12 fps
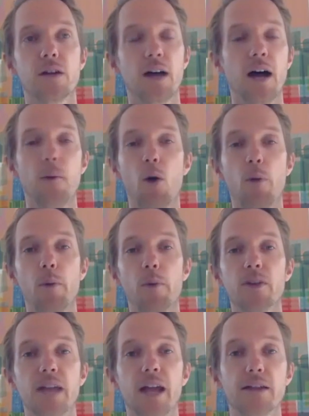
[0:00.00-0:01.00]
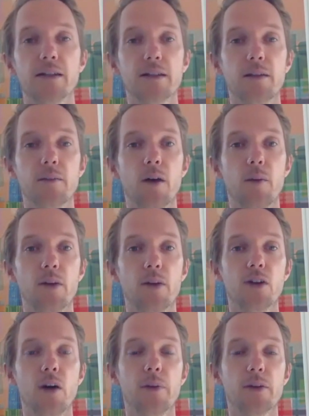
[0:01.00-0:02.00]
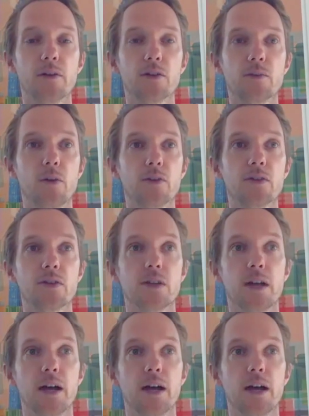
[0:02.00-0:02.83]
I'll probably just answer them by typing a response.